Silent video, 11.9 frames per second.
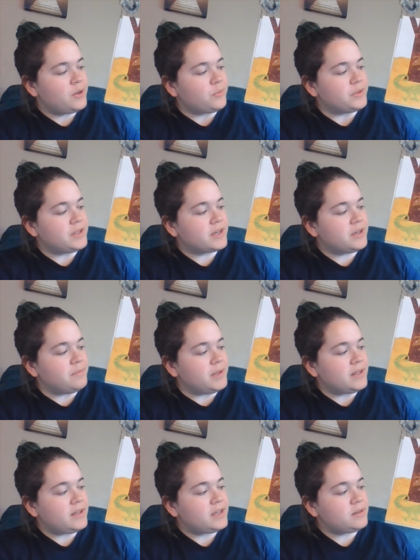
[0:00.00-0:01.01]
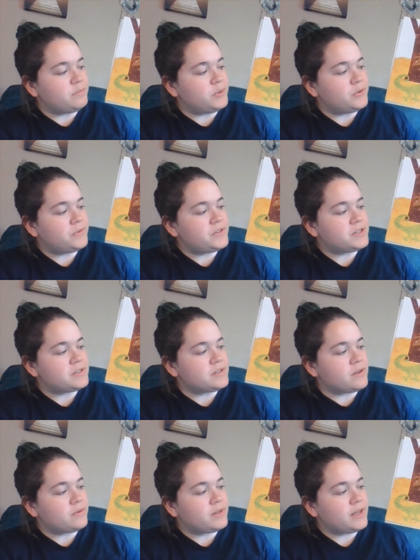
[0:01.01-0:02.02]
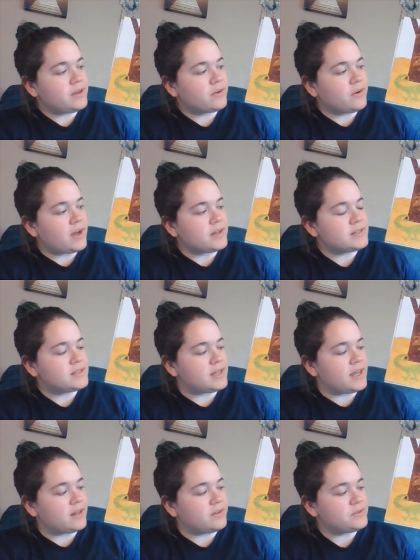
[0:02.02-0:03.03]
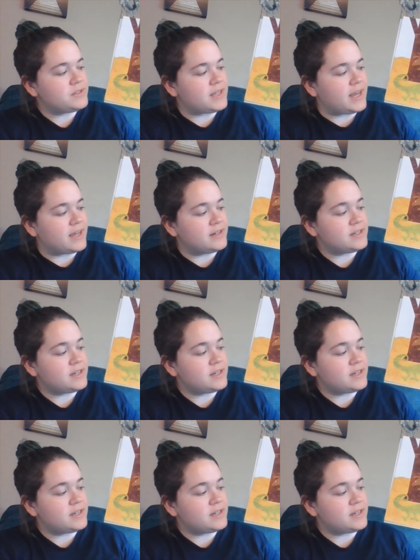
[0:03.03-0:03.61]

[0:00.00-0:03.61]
When the chameleon moved slowly across the yellow sand,